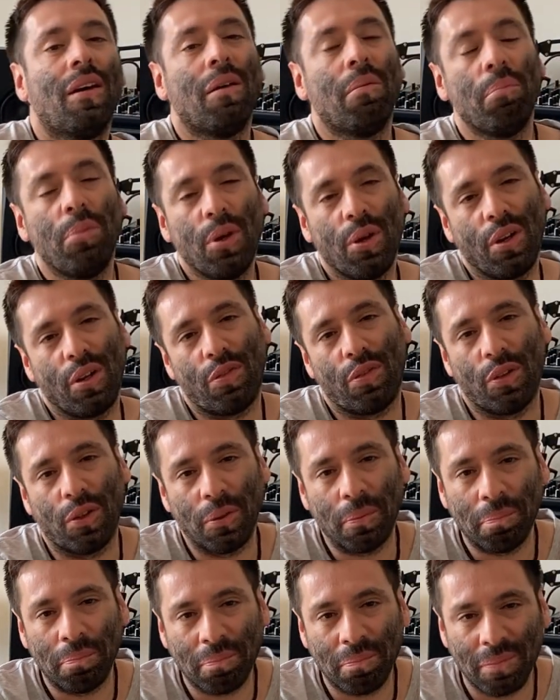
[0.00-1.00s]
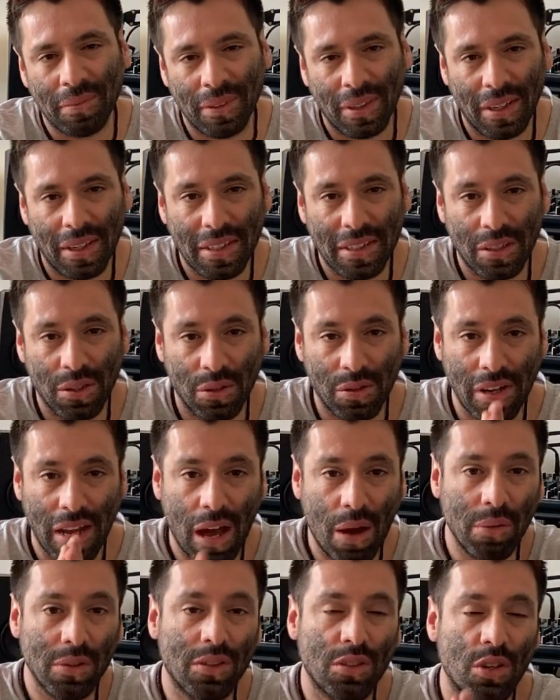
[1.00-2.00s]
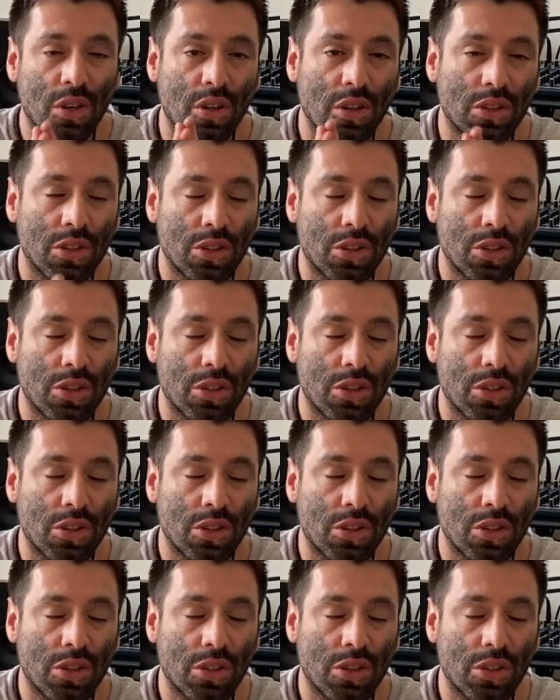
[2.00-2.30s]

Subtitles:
Beautiful. So now it's your